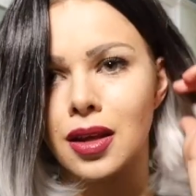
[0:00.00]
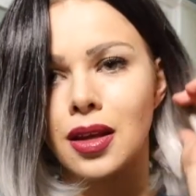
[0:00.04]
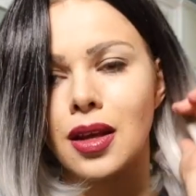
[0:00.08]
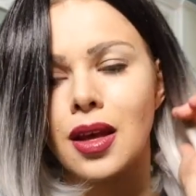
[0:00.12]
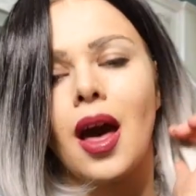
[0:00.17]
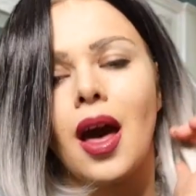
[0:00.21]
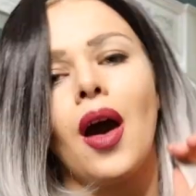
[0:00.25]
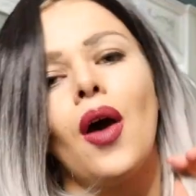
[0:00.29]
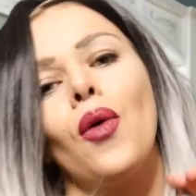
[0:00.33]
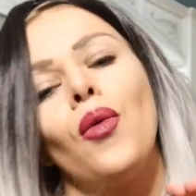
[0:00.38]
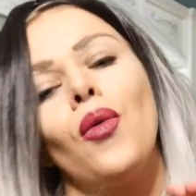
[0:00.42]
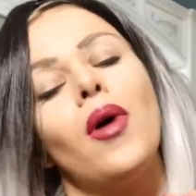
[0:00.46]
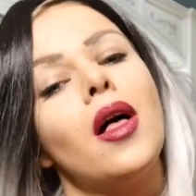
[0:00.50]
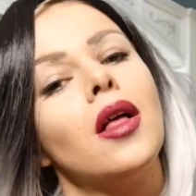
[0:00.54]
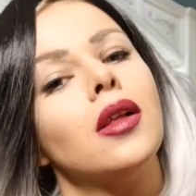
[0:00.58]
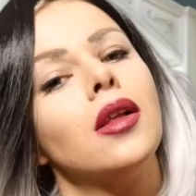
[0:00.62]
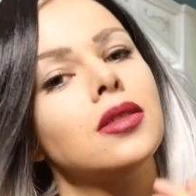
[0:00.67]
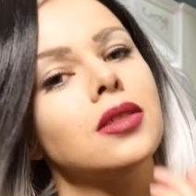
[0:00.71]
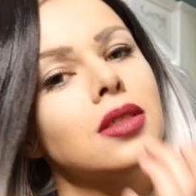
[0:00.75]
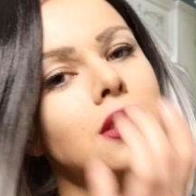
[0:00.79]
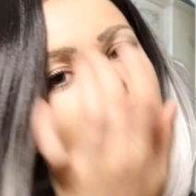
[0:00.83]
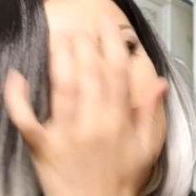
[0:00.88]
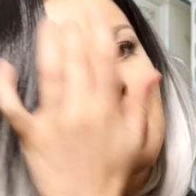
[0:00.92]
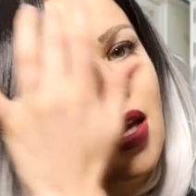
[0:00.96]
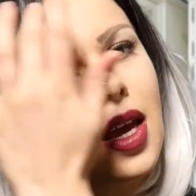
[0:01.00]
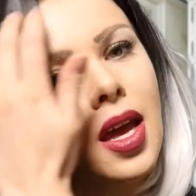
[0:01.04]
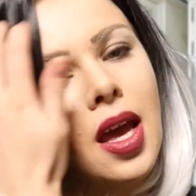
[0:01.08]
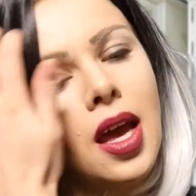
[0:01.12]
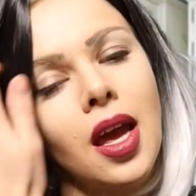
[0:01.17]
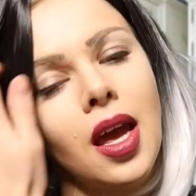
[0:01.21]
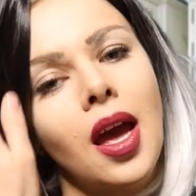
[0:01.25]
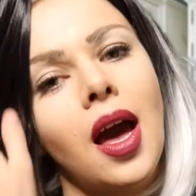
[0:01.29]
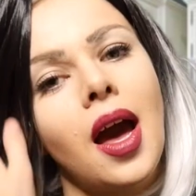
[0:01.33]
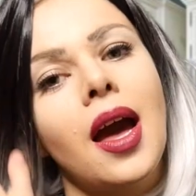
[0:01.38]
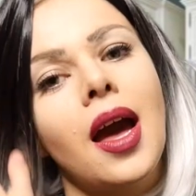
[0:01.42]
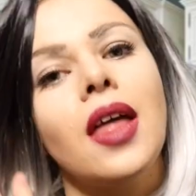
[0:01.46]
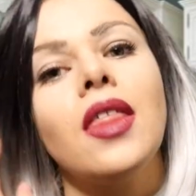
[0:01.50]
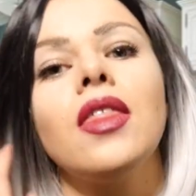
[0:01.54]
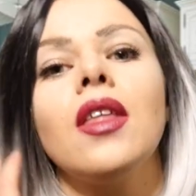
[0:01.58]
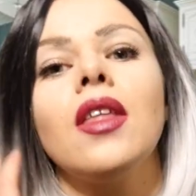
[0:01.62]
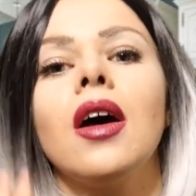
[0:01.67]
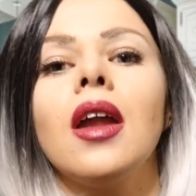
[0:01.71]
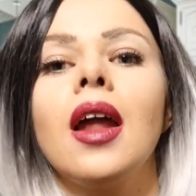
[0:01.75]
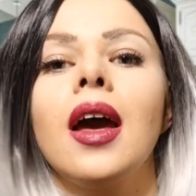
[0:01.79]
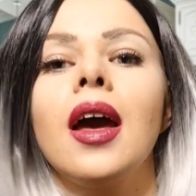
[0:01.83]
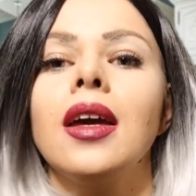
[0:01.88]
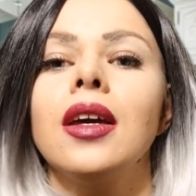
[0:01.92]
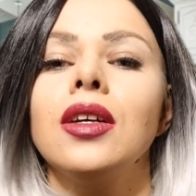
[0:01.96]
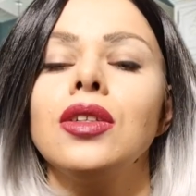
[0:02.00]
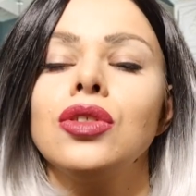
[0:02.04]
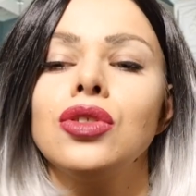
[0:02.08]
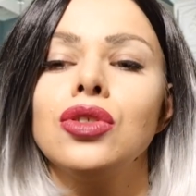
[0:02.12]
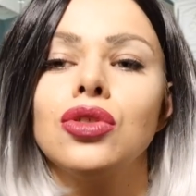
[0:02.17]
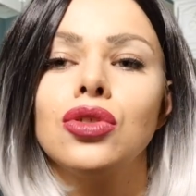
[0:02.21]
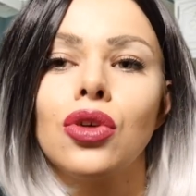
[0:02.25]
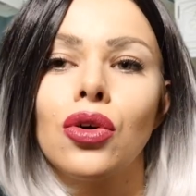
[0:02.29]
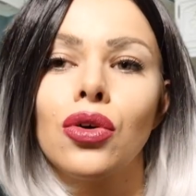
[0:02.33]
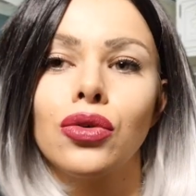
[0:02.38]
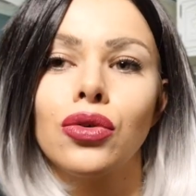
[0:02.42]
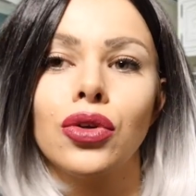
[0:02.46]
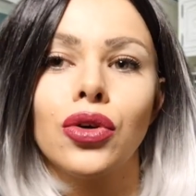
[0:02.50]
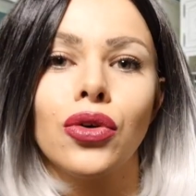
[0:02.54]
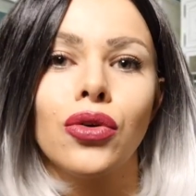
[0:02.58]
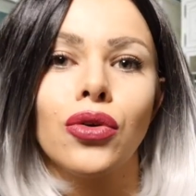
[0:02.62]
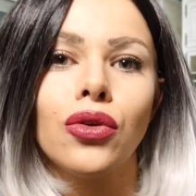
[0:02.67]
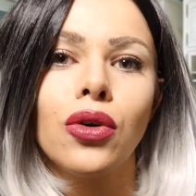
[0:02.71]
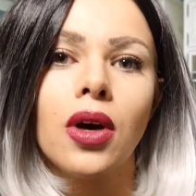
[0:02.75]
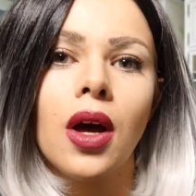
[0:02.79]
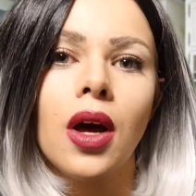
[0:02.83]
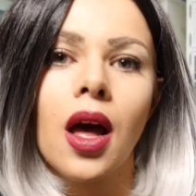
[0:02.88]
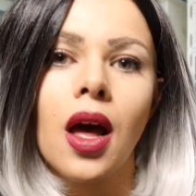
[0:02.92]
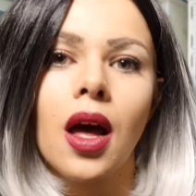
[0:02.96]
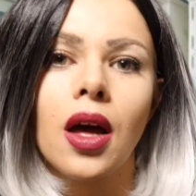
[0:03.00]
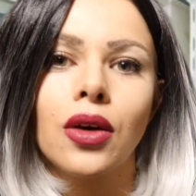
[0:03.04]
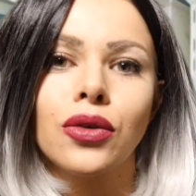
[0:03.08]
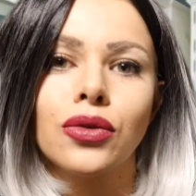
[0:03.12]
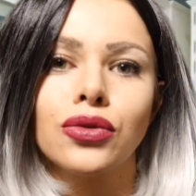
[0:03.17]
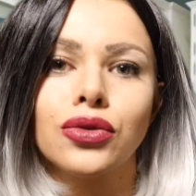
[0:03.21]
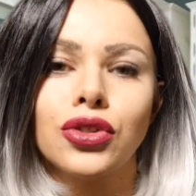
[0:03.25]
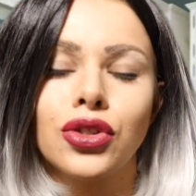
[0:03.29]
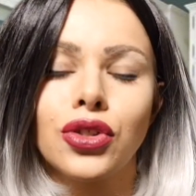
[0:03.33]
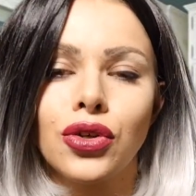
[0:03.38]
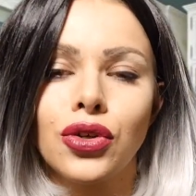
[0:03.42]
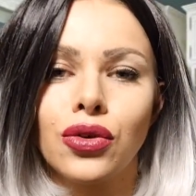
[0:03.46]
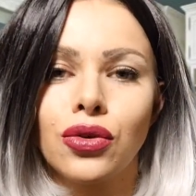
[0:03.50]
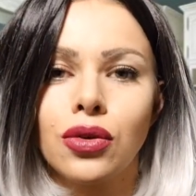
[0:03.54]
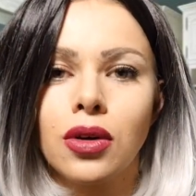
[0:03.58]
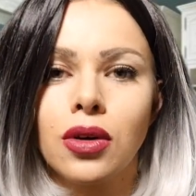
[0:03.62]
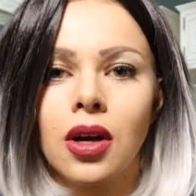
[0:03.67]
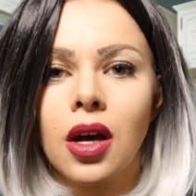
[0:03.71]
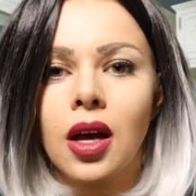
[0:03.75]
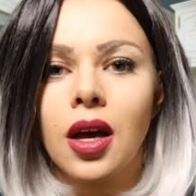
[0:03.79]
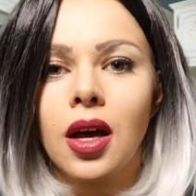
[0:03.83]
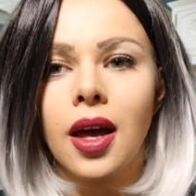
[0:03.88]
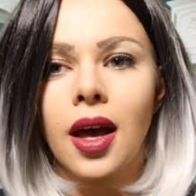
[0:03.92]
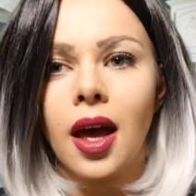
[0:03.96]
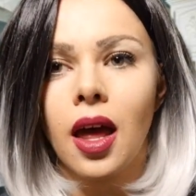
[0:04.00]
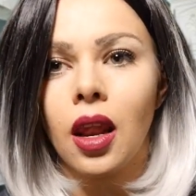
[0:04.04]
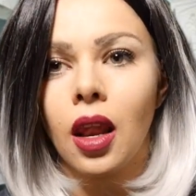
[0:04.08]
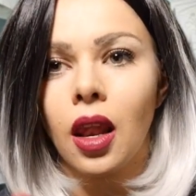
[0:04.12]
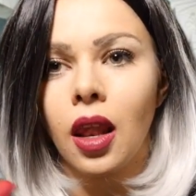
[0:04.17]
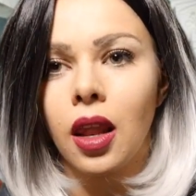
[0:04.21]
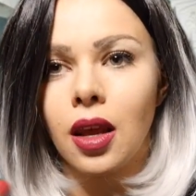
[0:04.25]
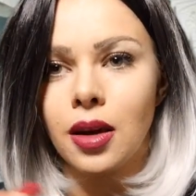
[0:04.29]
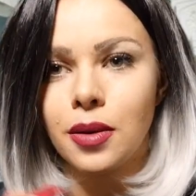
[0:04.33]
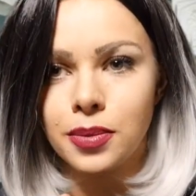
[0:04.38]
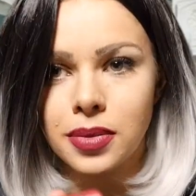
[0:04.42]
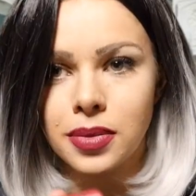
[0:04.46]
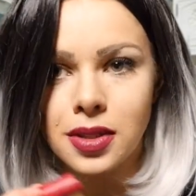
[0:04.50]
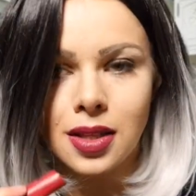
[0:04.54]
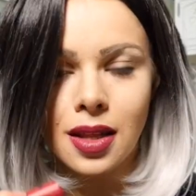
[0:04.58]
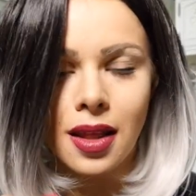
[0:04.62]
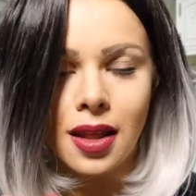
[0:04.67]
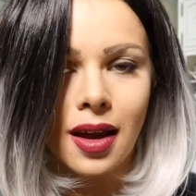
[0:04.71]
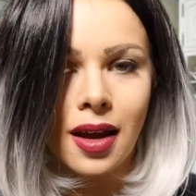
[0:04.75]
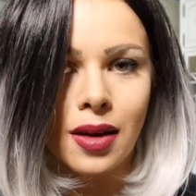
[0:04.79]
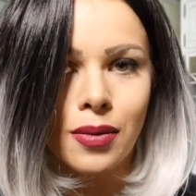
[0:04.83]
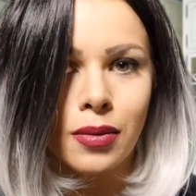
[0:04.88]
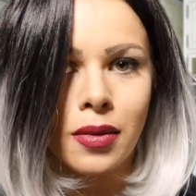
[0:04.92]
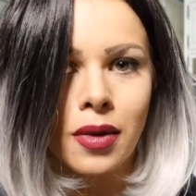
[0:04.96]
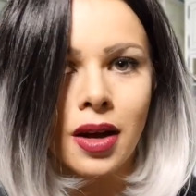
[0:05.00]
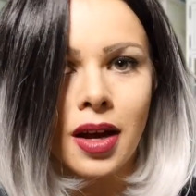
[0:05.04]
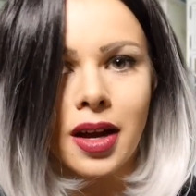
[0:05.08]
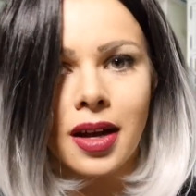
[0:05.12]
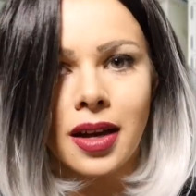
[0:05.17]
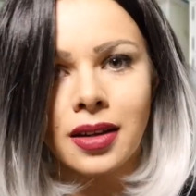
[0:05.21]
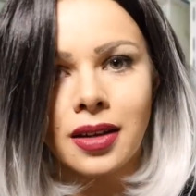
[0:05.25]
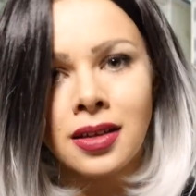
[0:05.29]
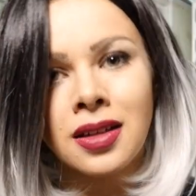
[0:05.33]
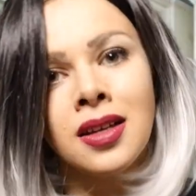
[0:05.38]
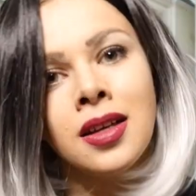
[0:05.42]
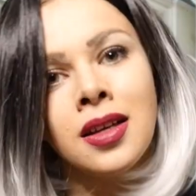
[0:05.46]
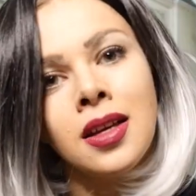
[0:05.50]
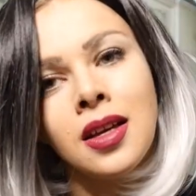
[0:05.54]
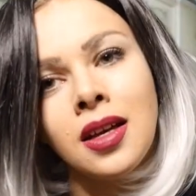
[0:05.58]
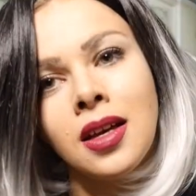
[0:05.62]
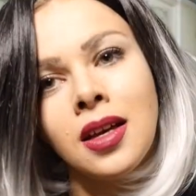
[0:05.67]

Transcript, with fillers: Yeah, well, today I thought I could show you how to get lips like mine